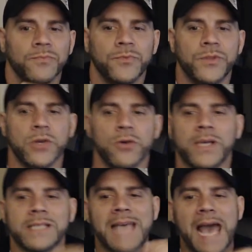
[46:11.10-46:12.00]
Do
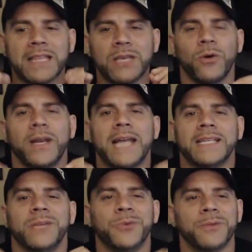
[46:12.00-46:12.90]
exactly what I
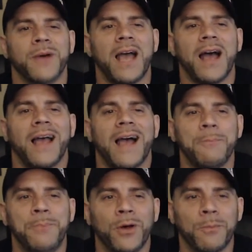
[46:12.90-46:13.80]
did with I, I
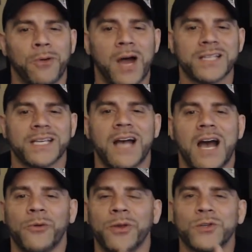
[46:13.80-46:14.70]
built Project
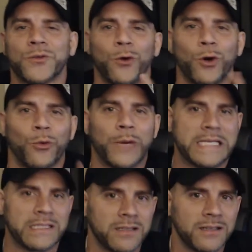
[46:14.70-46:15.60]
Hot Wheels for a
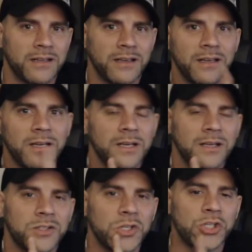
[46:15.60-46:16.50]
reason
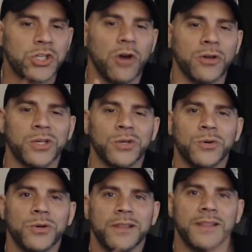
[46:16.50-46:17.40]
to show
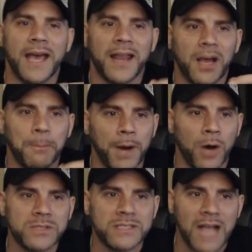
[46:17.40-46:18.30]
you that a
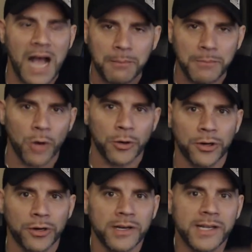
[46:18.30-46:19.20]
bone stock
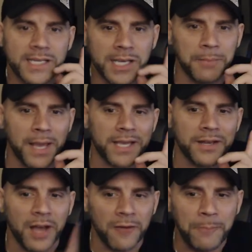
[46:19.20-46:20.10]
motor can make
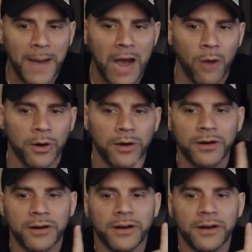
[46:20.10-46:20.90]
enough power